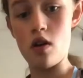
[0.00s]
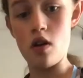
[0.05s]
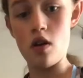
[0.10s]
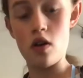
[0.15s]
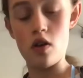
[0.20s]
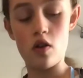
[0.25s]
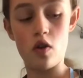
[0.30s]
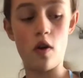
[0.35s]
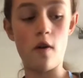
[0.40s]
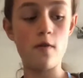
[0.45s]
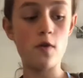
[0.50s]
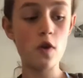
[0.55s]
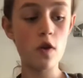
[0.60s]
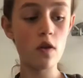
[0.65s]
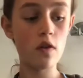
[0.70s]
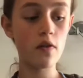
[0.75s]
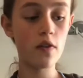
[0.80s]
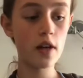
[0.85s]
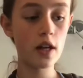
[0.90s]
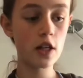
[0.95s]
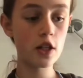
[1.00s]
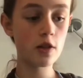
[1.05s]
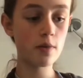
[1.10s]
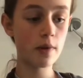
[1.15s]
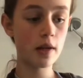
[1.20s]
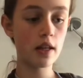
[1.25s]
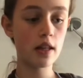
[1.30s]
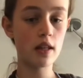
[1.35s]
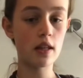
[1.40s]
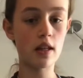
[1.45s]
So I've just finished
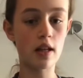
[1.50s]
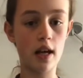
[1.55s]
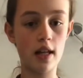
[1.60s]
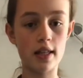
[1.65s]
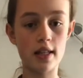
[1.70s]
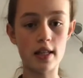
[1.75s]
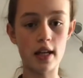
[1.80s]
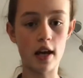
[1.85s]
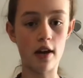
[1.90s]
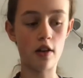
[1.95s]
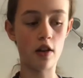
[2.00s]
mixing that together,